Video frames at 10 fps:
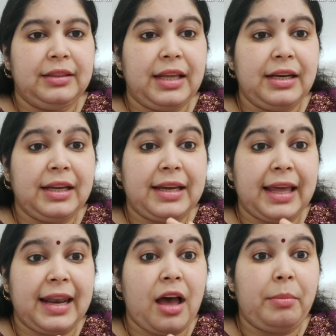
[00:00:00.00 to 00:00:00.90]
Then
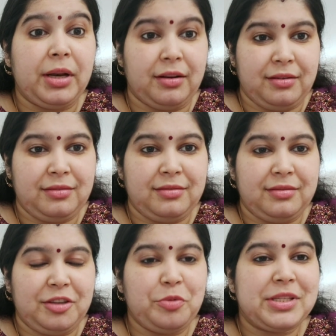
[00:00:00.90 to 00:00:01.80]
calamine.
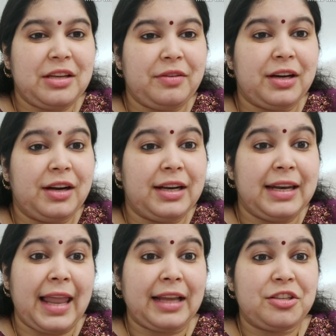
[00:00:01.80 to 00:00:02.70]
You must have heard
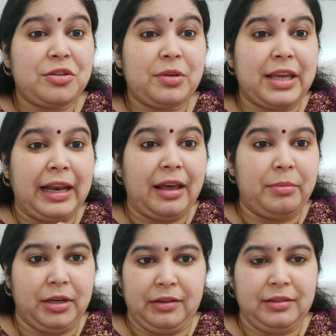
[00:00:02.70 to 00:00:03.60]

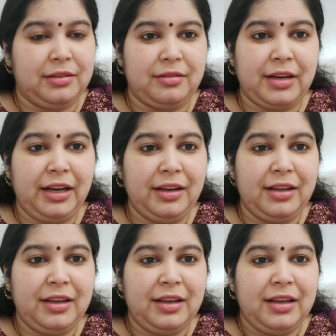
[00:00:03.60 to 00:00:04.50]
lactocalamine, right?
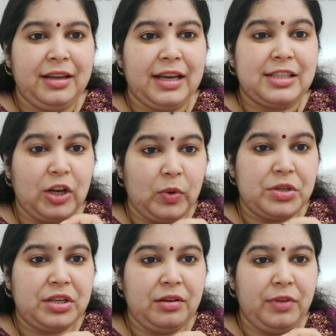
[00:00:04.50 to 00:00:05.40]
It's a
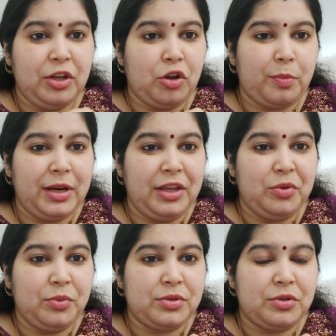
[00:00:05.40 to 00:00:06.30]
lotion we normally
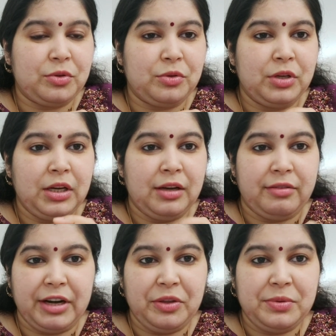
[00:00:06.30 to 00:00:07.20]
use to
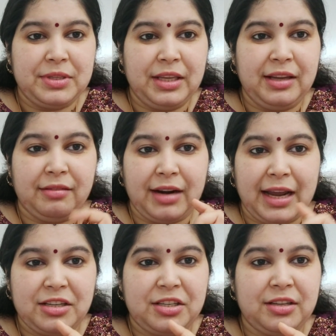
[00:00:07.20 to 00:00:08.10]
reduce the
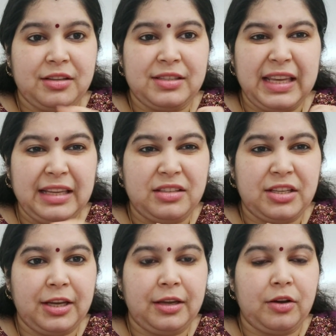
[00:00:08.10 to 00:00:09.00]
rashes,
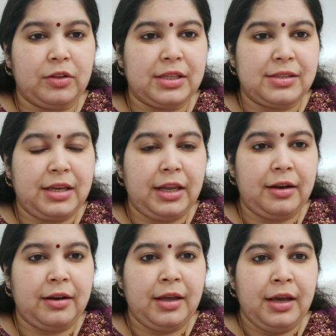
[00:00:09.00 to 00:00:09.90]
itching on the
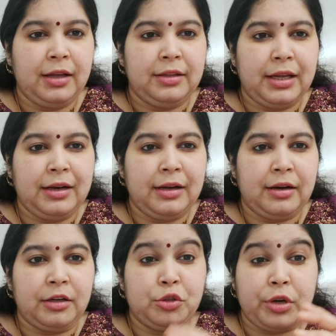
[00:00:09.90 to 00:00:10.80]
skin, then
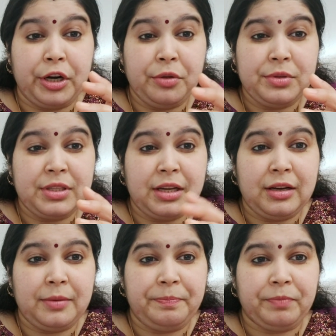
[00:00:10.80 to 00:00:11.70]
uh, to reduce
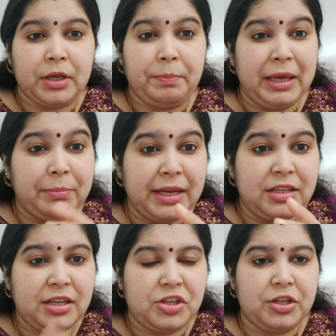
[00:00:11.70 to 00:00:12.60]
the
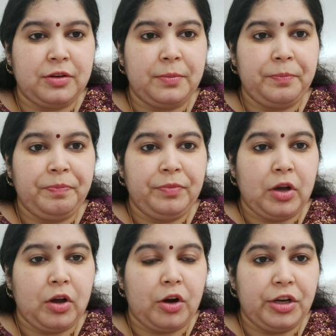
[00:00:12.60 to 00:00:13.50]
pigmentation
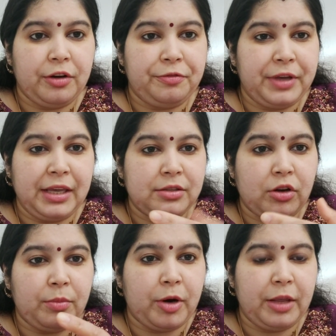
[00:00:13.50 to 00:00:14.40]
on your face
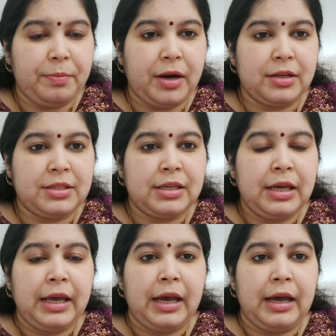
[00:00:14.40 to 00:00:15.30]
or body parts.
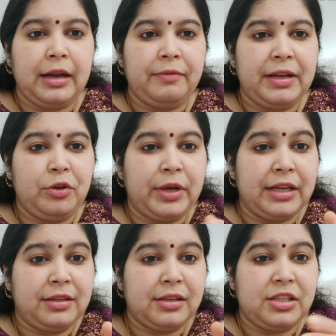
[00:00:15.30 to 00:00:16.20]
And when you
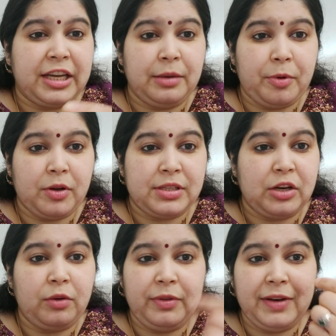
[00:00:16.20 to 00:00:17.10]
get the chicken pox
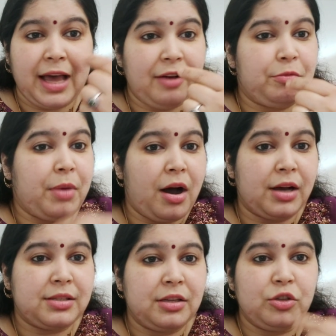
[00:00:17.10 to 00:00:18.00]
and all, we will have
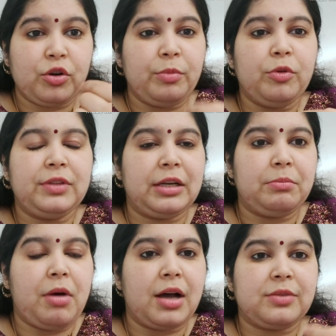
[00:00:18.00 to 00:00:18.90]
marks. To remove that
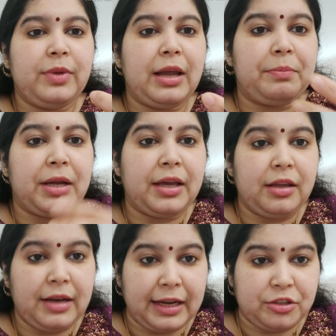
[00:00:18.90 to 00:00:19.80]
marks, we'll
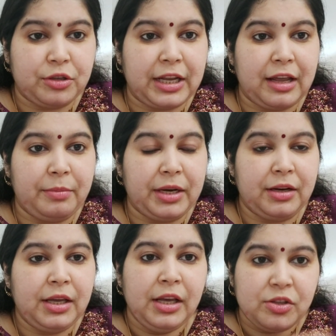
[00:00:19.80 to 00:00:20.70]
apply
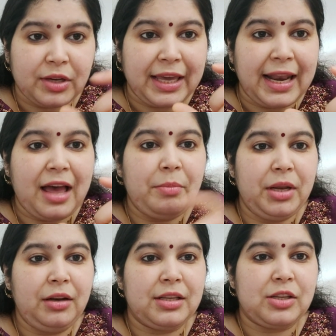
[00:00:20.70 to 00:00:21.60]
lactocalamine. So
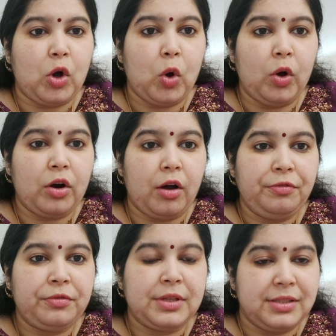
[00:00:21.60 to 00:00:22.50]
calamine is an ore
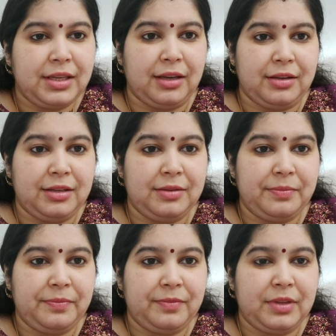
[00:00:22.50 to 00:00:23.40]
of zinc.
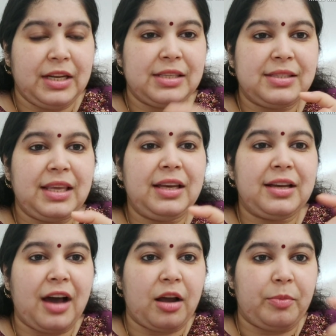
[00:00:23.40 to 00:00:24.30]
It is
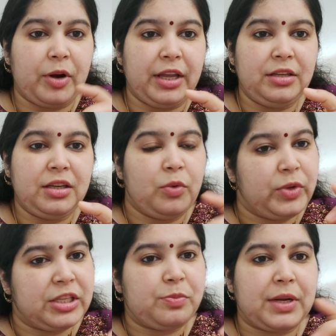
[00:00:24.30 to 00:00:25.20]
zinc carbonate,
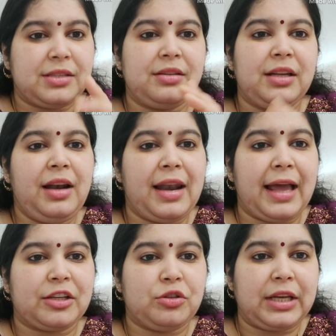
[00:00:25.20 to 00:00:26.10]
which is present in
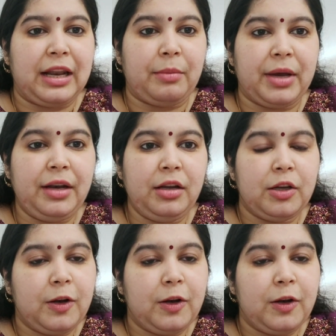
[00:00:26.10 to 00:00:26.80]
lactocalamine